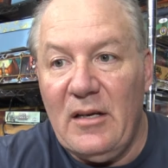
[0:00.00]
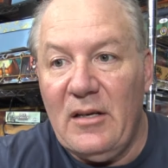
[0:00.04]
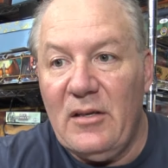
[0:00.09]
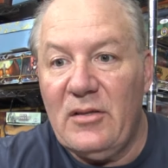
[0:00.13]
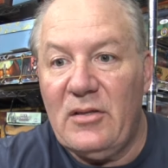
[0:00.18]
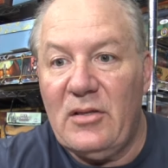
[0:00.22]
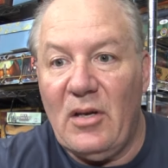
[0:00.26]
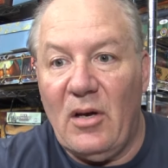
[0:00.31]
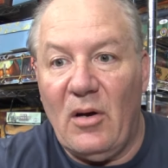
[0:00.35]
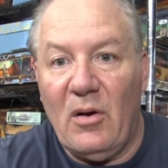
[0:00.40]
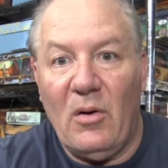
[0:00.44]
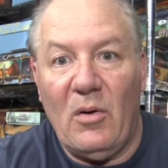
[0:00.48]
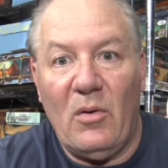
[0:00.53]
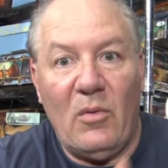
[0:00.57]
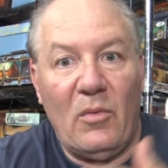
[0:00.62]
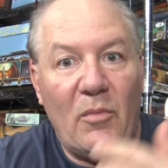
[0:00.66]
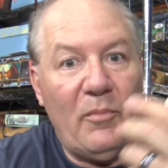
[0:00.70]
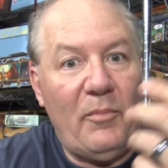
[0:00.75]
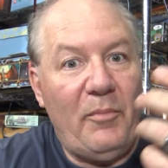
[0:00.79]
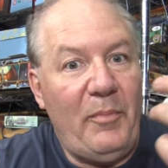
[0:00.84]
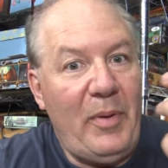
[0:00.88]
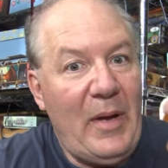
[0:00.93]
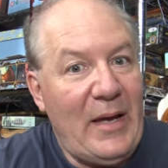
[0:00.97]
so
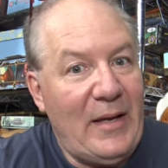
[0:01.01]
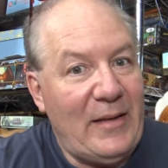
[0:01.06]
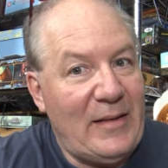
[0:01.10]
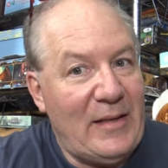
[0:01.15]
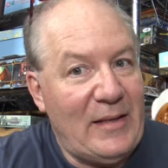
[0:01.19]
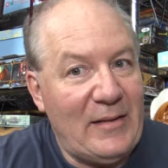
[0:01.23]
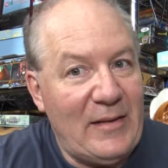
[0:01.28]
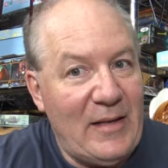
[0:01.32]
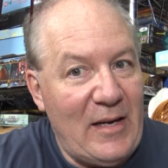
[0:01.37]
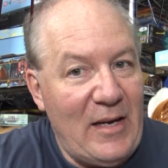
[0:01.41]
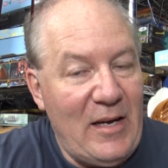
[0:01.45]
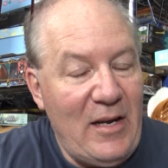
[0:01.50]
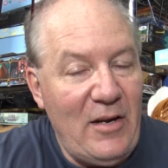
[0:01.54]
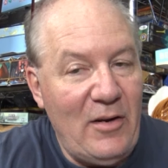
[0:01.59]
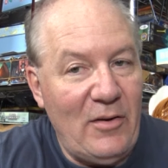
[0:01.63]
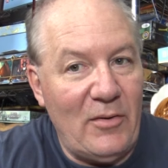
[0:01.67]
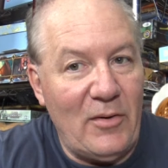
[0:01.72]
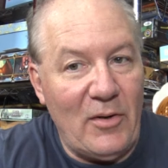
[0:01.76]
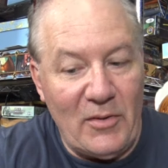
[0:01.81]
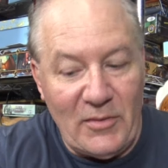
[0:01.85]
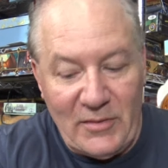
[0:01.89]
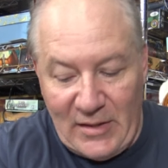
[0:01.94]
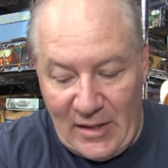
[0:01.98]
painting the
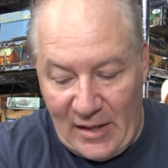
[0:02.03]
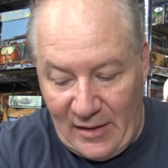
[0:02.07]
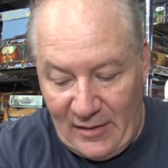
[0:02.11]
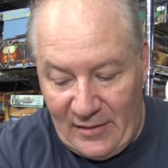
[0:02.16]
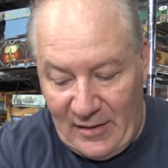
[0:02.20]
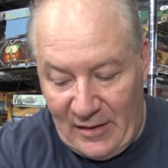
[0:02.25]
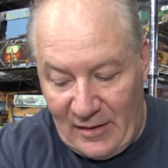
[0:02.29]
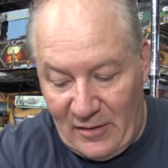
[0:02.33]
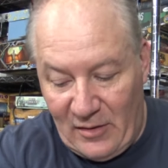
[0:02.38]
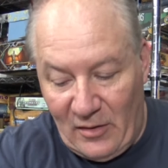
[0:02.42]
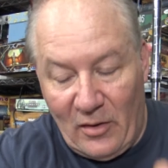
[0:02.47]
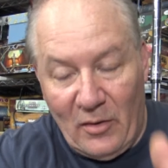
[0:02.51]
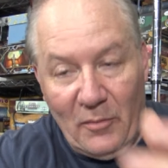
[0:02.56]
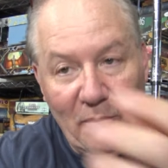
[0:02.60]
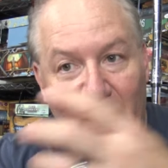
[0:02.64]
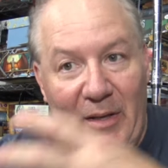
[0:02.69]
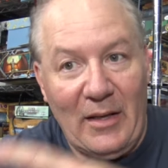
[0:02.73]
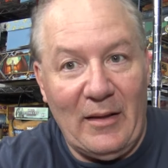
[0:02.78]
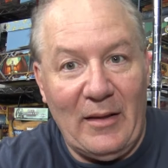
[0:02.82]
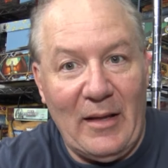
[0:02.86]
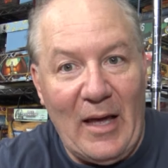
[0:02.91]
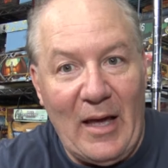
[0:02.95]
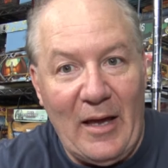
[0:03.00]
heroes I think will be
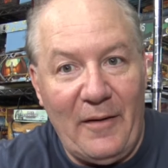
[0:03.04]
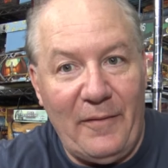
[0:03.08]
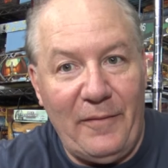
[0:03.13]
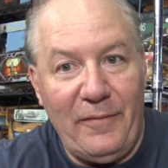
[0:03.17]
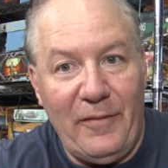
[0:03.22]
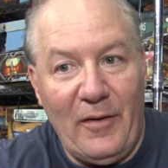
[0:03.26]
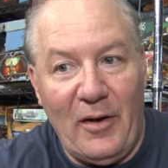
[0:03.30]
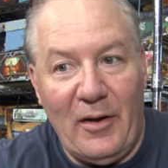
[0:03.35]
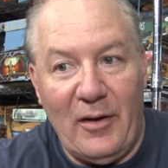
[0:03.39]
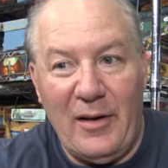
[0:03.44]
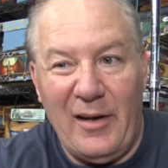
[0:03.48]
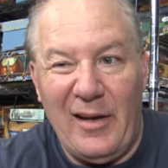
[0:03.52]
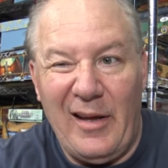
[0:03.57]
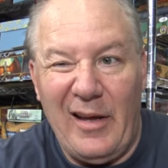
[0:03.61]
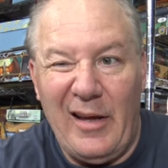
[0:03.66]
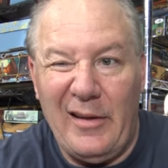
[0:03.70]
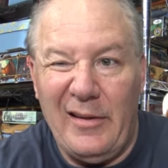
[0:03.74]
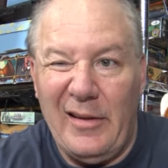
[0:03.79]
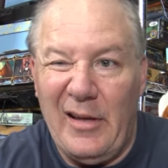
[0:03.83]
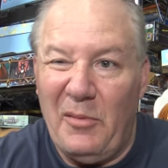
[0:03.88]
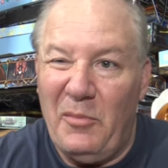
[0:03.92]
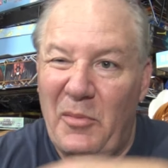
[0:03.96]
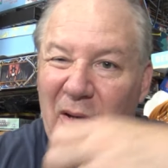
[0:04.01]
a lot of fun,
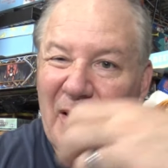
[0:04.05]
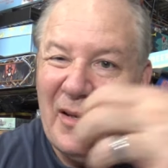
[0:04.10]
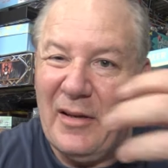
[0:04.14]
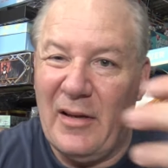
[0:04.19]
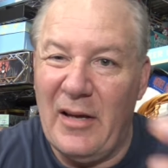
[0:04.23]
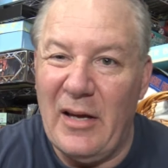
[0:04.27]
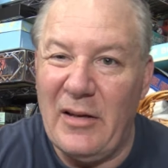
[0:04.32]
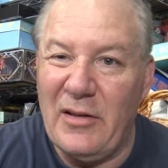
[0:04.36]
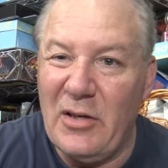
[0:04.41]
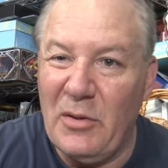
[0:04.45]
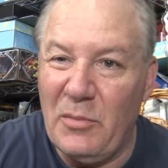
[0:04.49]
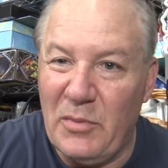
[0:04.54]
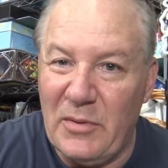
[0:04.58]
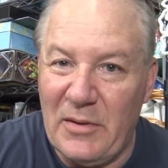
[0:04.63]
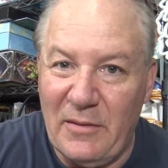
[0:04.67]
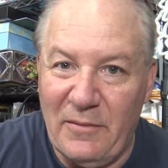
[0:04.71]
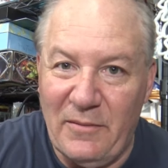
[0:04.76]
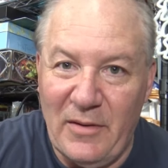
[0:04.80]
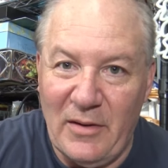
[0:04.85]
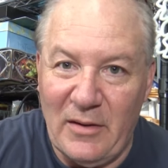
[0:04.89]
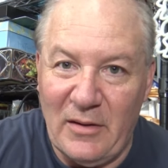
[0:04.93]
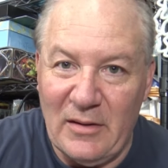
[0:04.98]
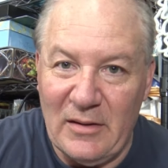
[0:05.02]
and then we can catch up with the
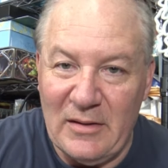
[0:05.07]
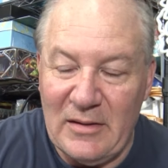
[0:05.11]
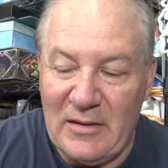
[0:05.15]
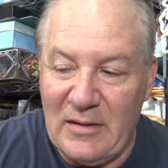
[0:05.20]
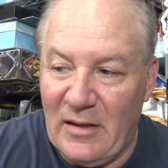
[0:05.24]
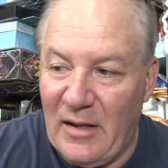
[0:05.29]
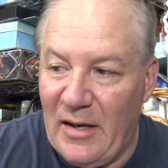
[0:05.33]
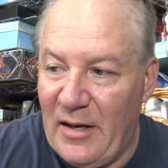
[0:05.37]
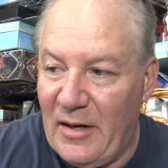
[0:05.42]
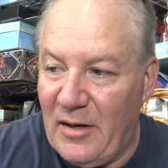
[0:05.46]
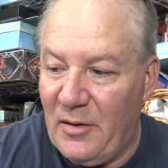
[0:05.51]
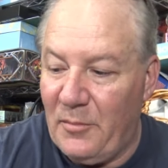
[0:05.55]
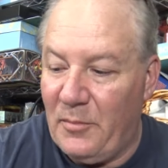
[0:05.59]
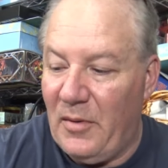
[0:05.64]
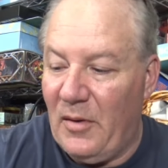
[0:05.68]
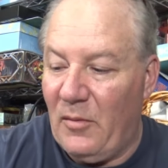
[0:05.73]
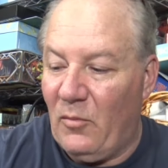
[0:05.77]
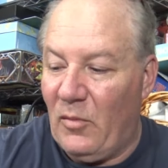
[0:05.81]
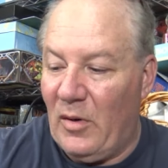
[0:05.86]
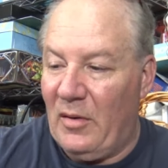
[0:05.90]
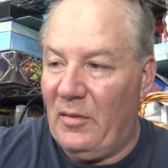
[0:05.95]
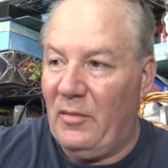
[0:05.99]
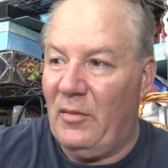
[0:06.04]
villains later
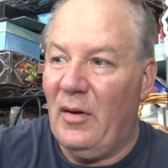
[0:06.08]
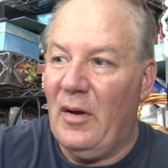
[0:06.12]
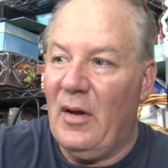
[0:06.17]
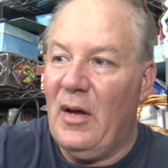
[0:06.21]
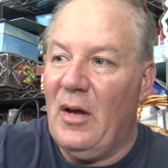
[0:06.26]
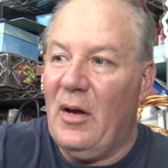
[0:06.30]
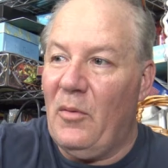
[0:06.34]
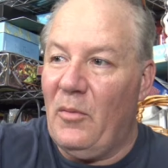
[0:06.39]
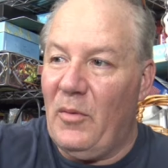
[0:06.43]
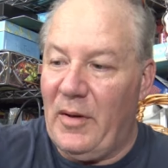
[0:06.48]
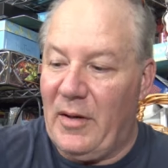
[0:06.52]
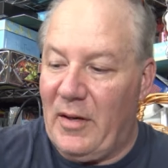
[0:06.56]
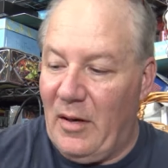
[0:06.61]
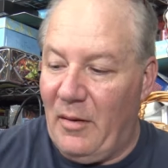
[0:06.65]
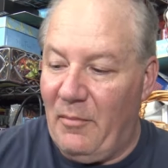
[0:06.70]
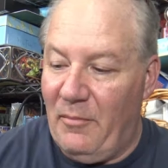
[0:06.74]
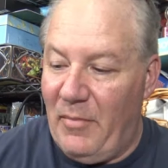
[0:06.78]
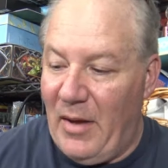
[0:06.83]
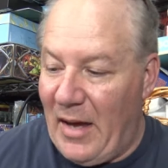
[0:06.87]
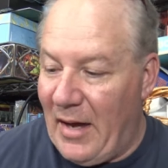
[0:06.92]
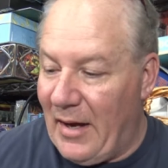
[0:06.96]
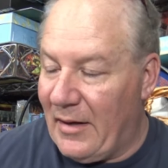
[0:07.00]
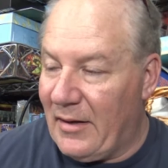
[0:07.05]
when we
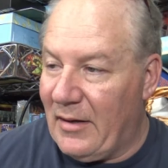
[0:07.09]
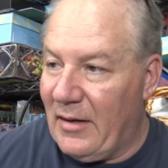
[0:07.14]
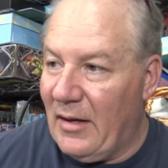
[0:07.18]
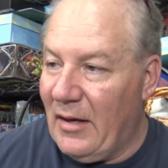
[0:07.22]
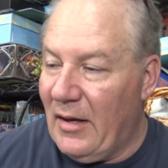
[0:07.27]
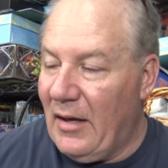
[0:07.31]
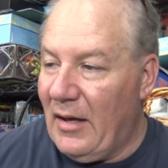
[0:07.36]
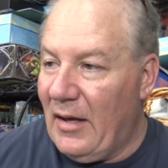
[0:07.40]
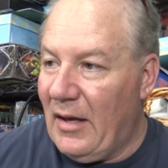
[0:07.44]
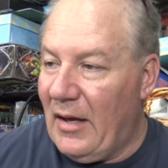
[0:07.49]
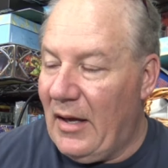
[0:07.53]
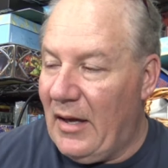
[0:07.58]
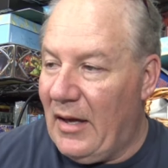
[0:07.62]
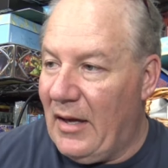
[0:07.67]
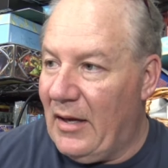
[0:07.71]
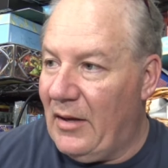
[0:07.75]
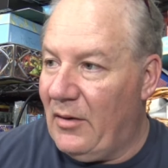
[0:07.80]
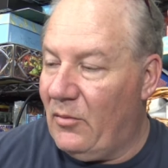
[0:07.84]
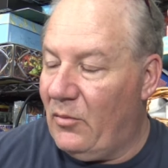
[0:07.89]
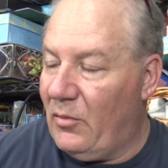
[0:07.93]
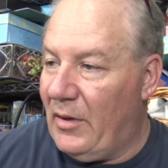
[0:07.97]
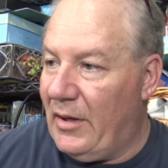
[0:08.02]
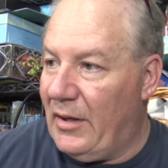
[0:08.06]
come back
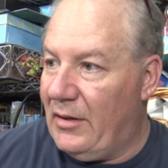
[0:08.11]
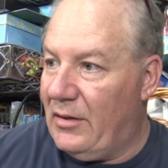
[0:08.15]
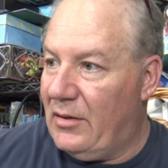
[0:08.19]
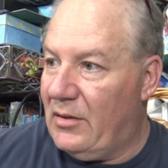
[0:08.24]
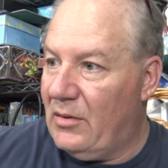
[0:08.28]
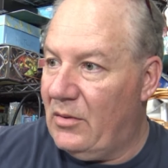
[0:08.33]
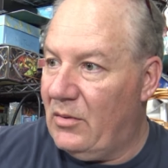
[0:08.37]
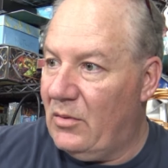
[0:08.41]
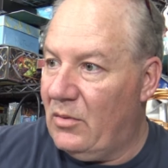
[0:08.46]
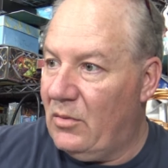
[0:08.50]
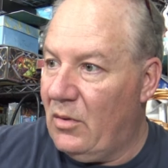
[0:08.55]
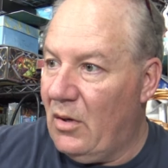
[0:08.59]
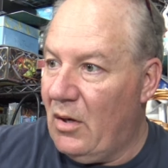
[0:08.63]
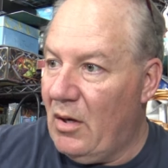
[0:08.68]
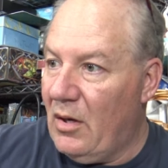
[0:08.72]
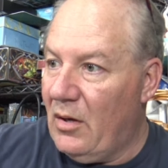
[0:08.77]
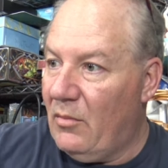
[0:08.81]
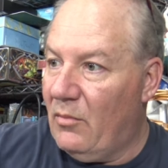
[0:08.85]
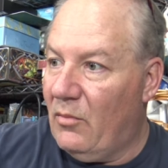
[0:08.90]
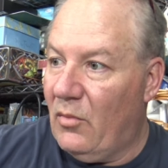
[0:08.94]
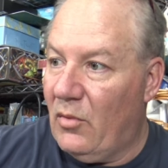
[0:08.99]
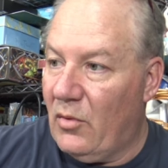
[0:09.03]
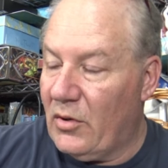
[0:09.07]
and we do
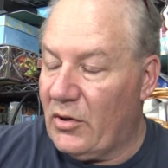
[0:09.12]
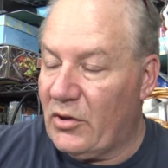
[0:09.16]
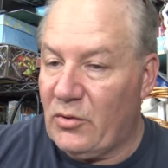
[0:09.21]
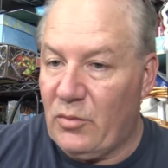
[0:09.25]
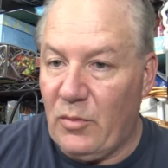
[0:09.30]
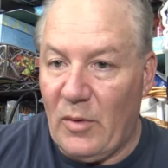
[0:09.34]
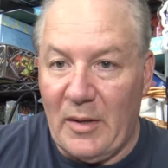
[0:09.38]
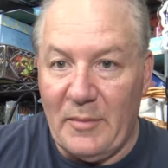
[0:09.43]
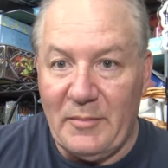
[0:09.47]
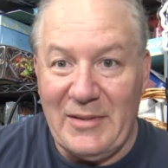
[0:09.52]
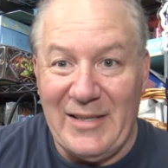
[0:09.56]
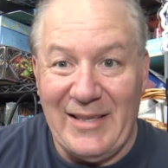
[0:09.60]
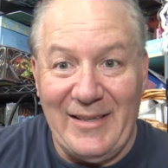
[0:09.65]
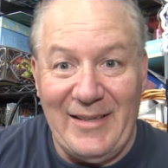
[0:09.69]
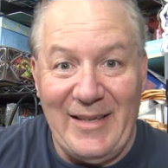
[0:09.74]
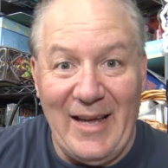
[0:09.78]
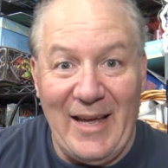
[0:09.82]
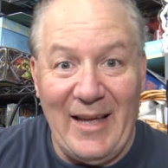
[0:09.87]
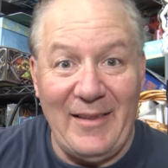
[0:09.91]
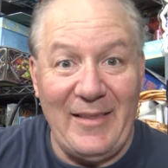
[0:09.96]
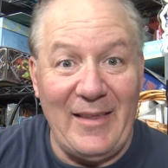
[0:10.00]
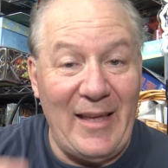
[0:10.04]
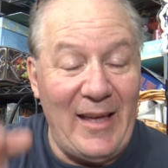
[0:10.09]
more Swamps of
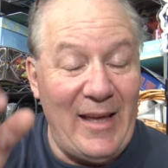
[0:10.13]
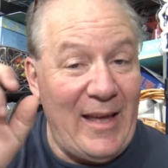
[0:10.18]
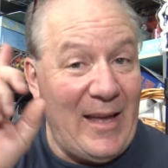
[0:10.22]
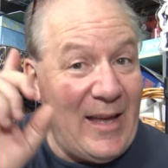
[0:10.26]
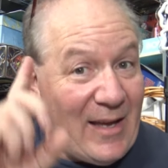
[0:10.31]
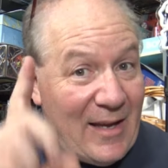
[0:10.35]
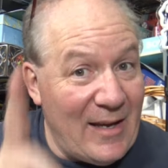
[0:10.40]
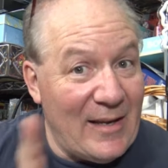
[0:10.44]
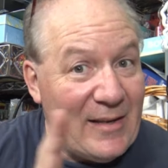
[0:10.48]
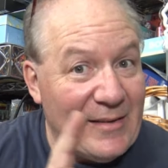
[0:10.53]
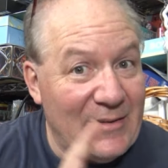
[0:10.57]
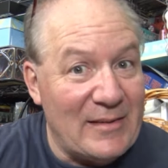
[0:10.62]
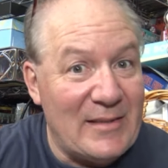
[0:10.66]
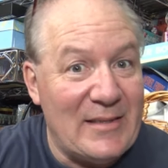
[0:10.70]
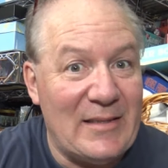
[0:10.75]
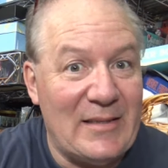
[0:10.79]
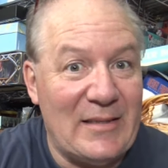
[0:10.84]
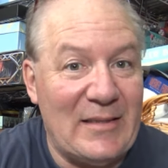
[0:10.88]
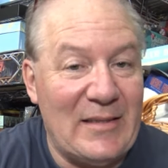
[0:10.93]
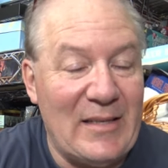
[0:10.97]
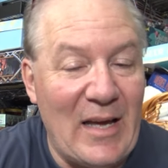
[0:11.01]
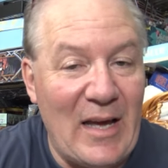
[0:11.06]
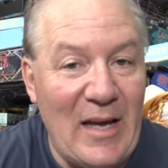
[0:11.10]
Death and
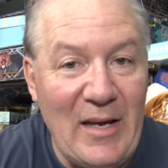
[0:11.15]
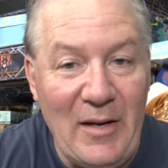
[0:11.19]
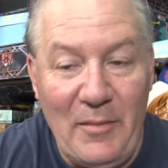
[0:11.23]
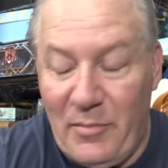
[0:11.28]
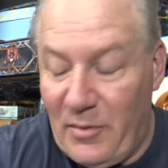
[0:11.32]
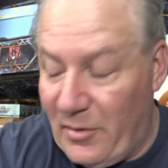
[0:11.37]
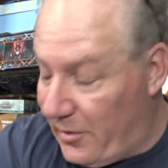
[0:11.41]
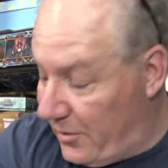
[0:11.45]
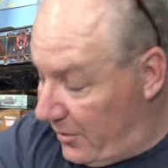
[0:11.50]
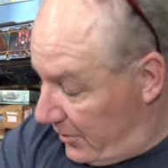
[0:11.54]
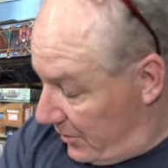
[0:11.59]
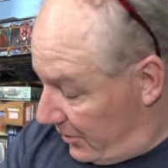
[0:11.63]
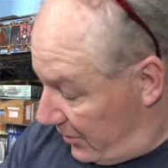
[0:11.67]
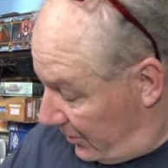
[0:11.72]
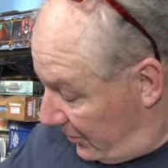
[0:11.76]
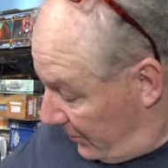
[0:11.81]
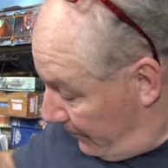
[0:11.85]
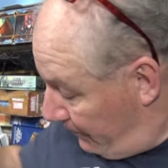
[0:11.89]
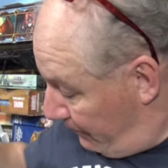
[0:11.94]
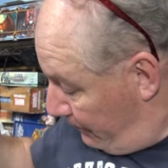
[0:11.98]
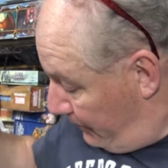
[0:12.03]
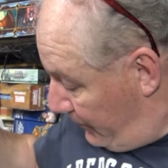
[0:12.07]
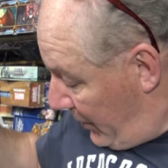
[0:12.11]

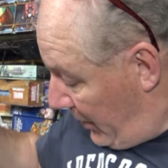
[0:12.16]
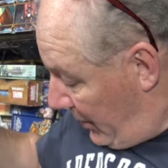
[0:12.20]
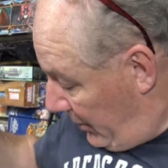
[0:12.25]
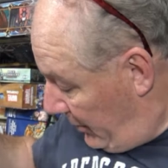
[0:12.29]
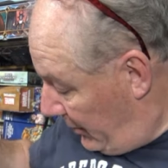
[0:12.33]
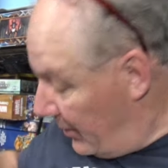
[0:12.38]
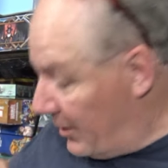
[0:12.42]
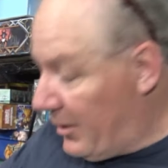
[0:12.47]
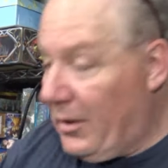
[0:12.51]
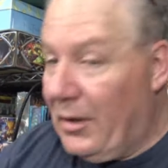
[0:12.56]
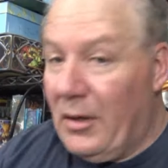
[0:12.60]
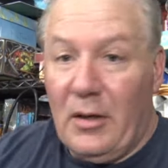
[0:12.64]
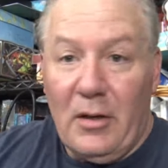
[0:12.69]
Cyberpunk,